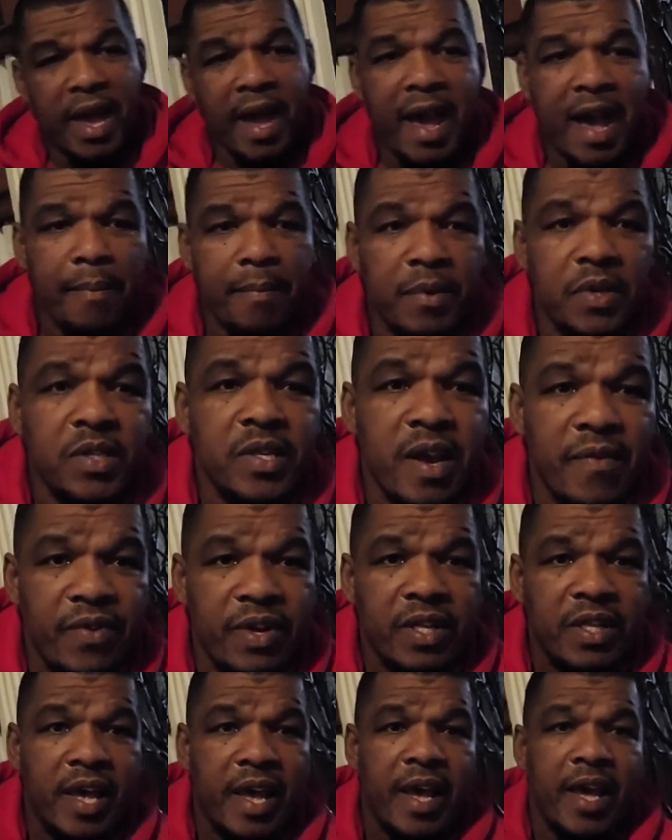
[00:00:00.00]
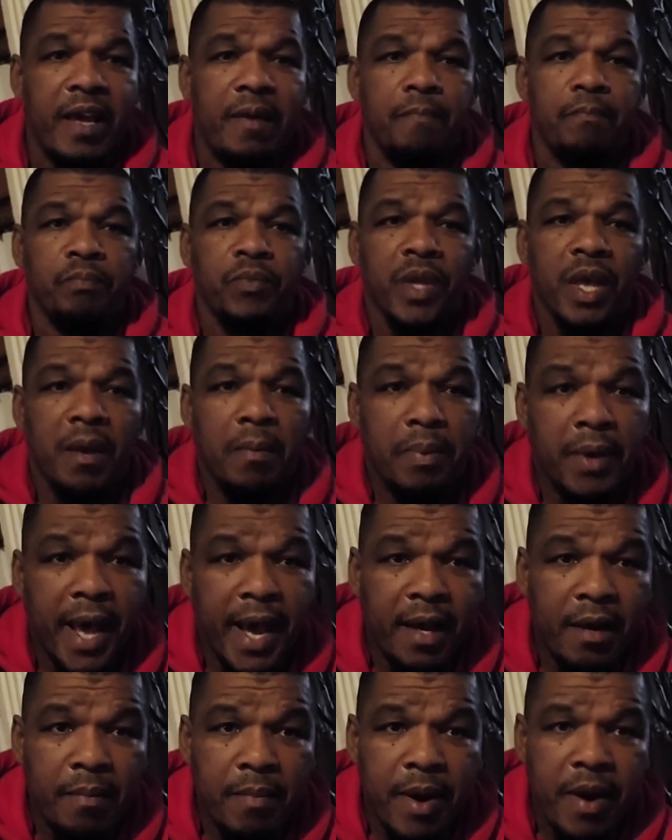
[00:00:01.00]
It happens every day in
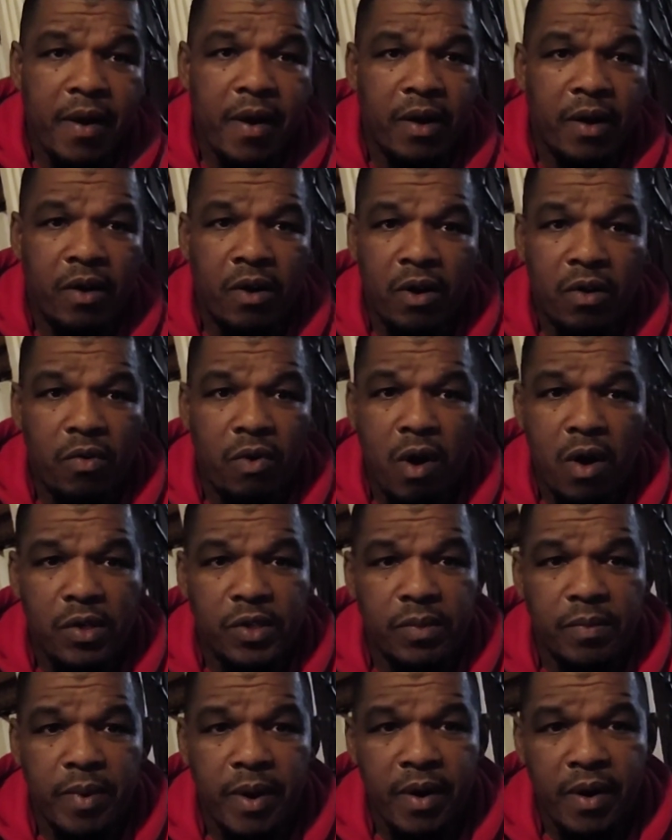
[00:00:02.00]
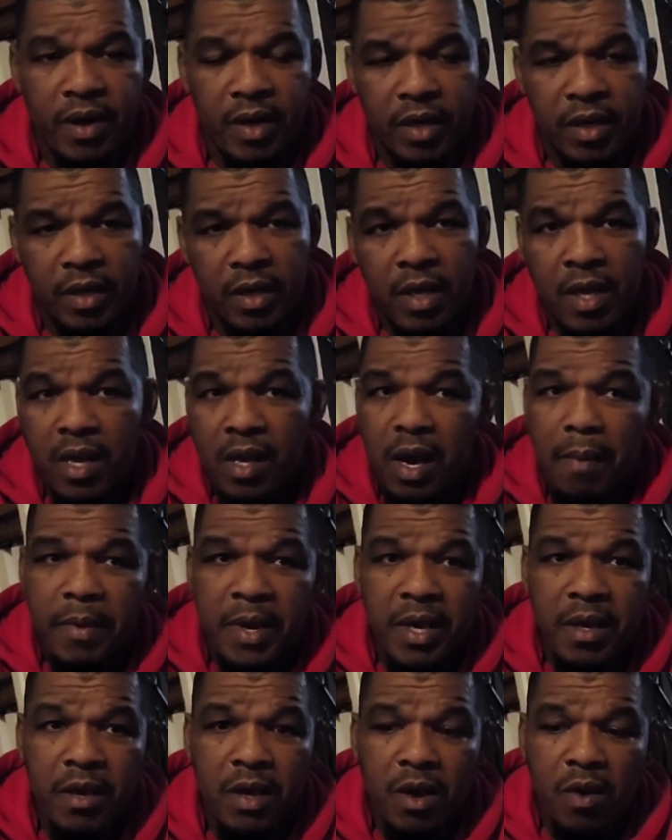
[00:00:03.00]
black America, across America. I
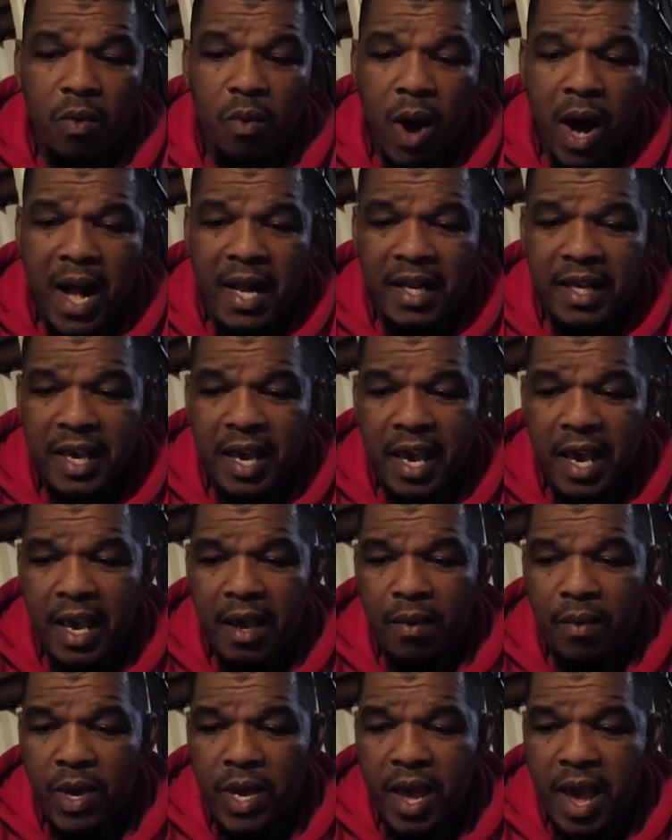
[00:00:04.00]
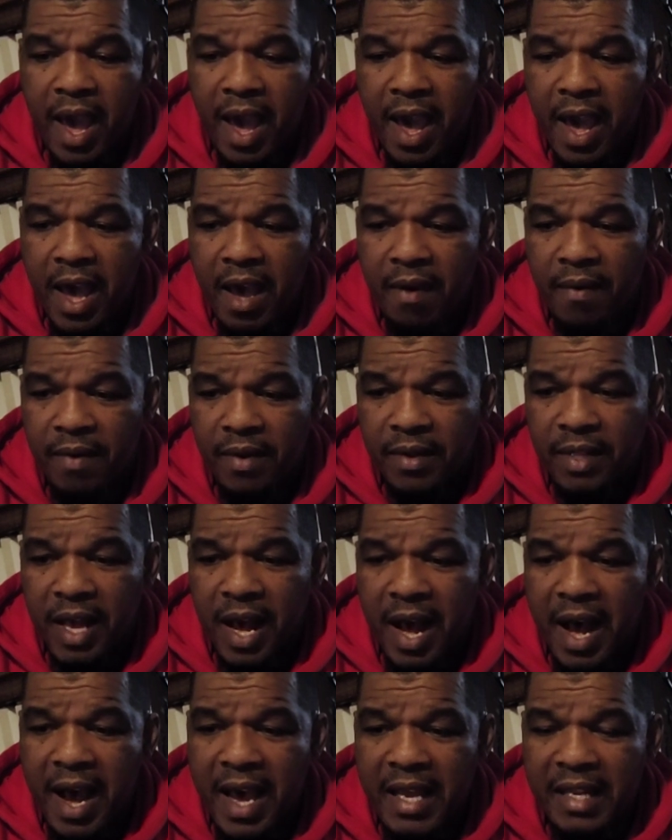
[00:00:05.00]
mean, why can't we have
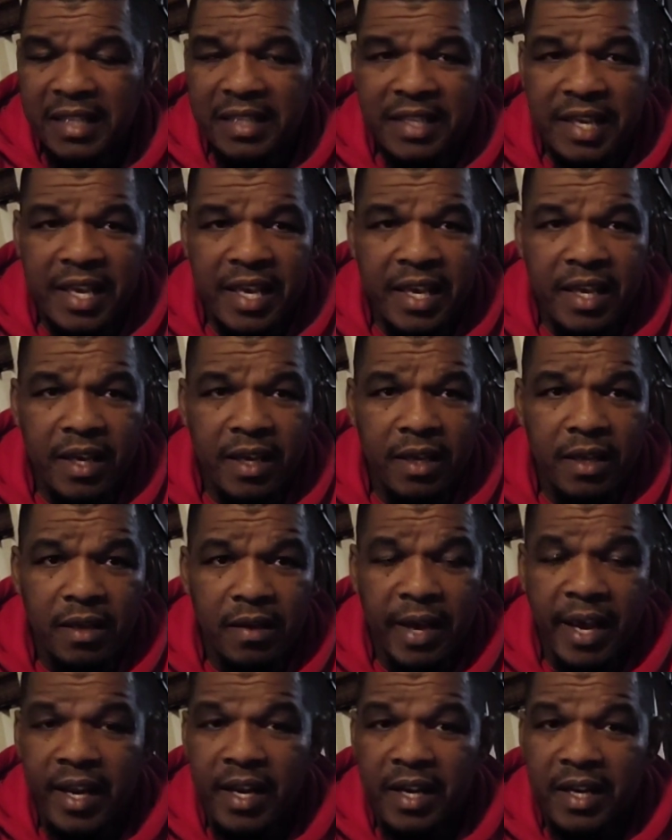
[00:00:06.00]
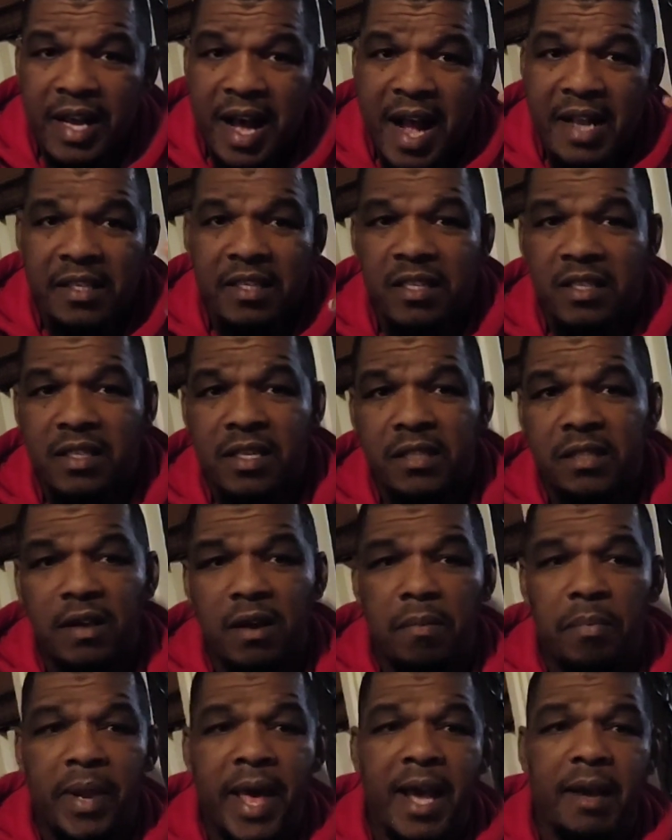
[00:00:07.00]
the idea and the consciousness
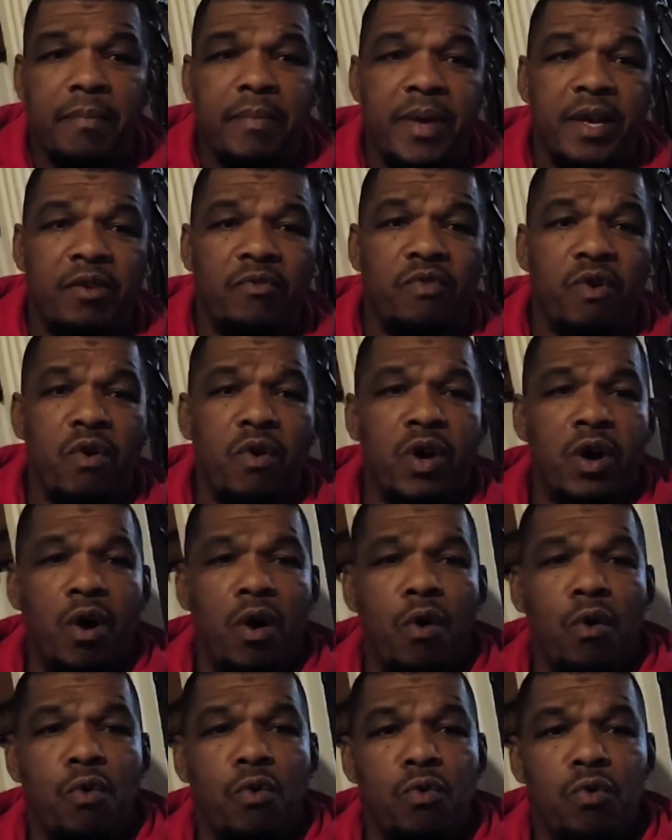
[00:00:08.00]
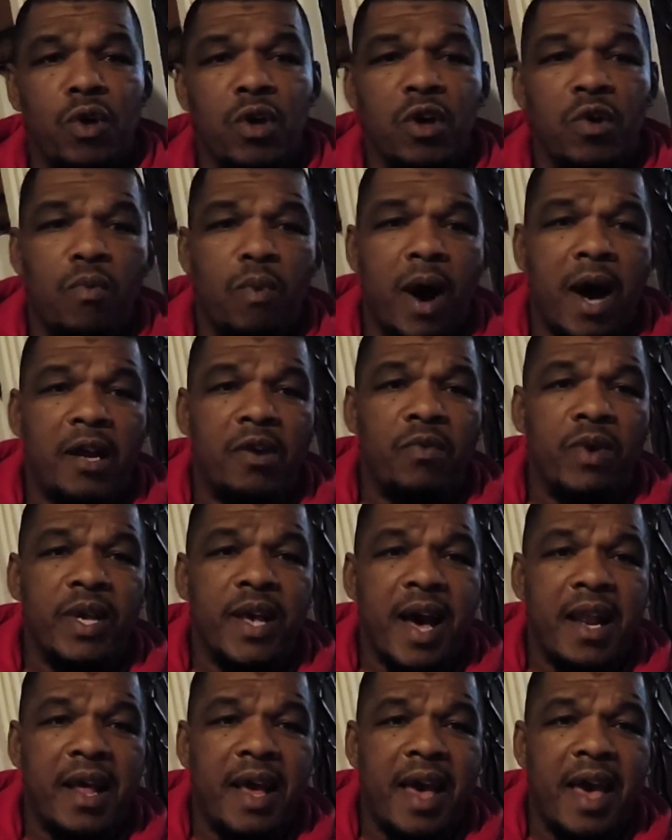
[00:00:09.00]
of black men growing old? Why do we
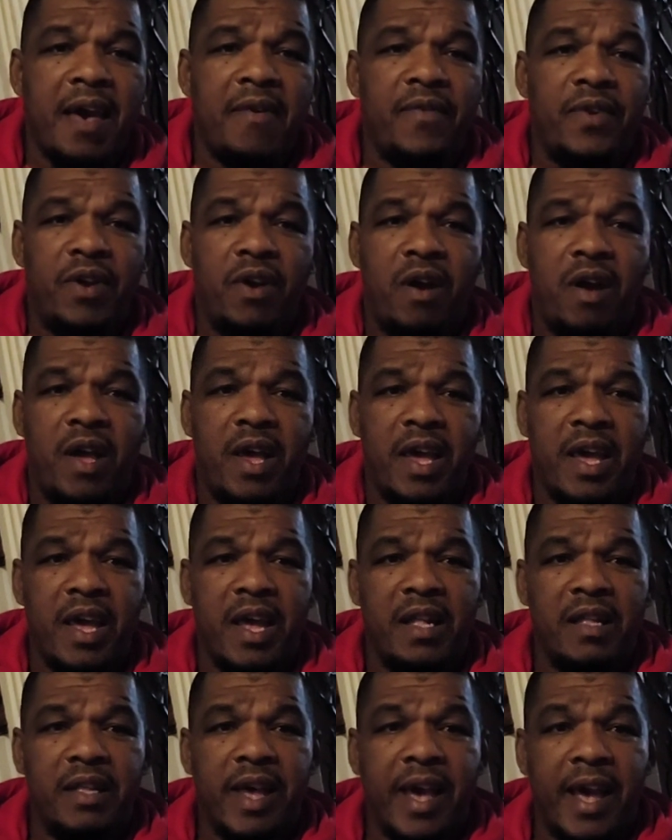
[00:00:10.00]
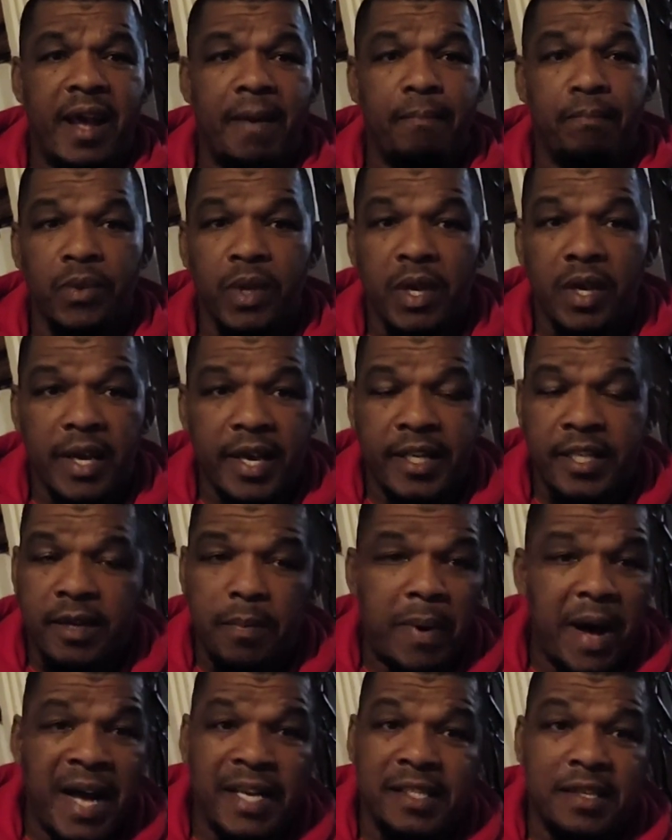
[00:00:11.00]
got to have in our head that it's a
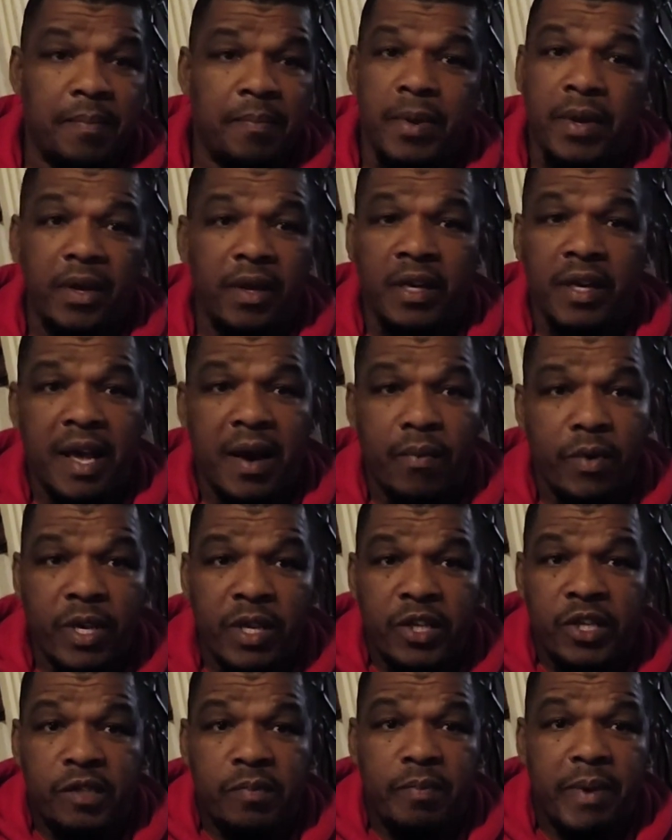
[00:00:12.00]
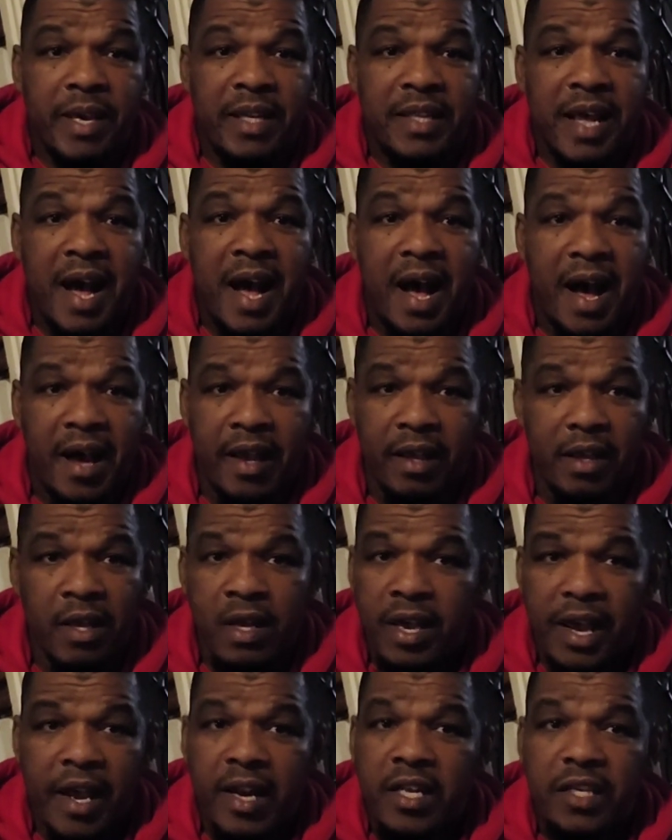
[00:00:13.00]
possibility that we just may die?
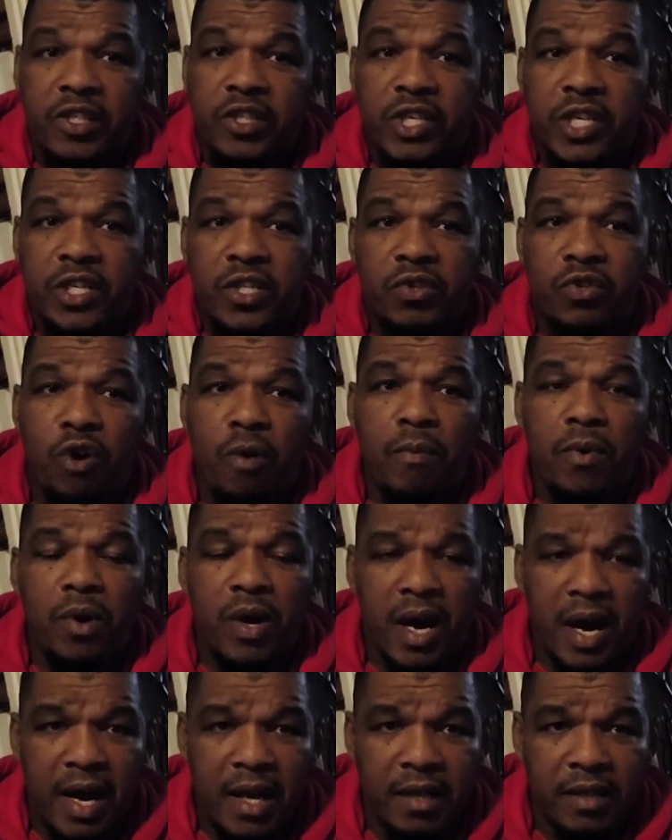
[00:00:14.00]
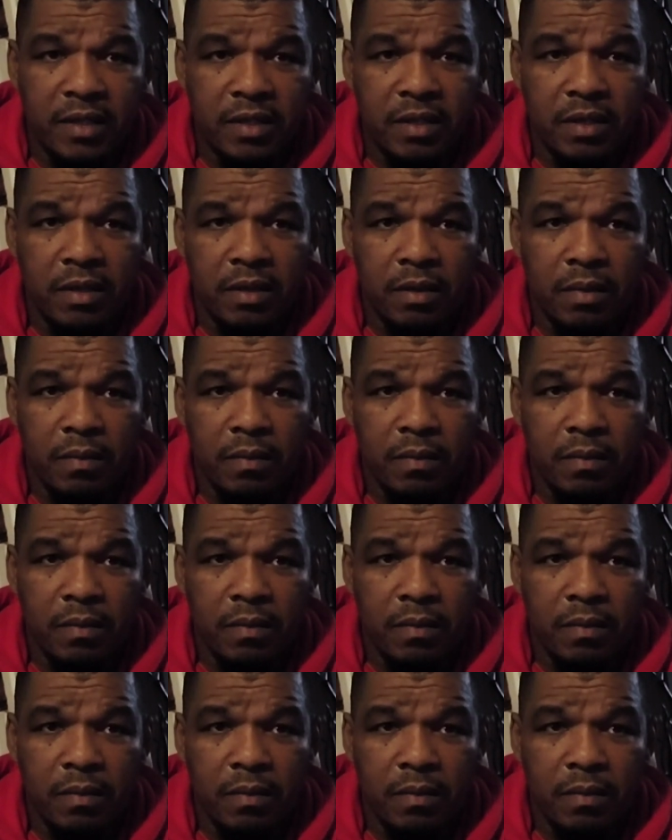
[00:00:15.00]
And it's just normalized.